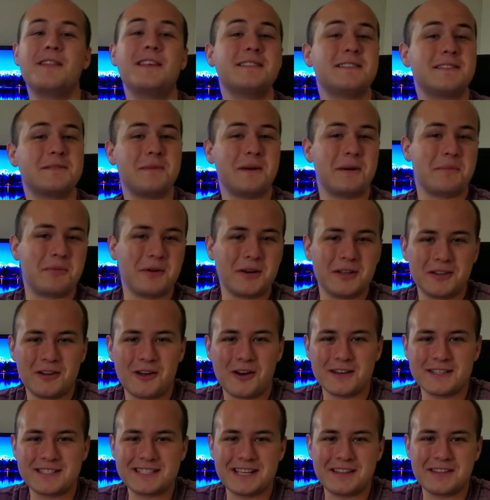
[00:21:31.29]
This has been a pretty
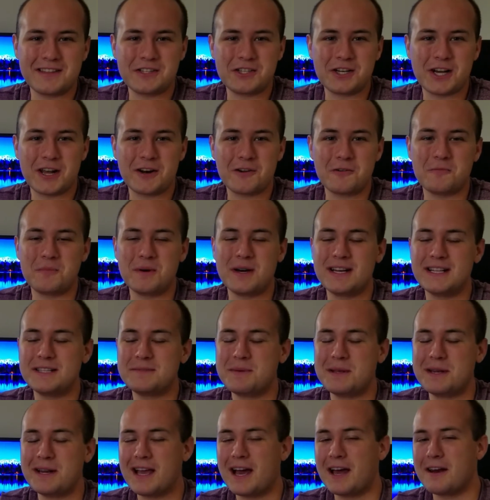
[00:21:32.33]
long State of the Channel, but
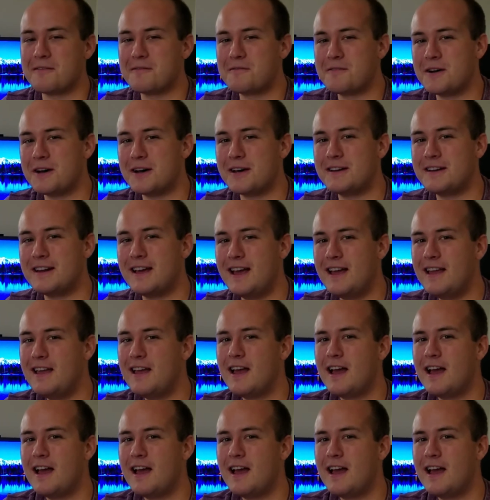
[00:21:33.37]
it's been kind of fun.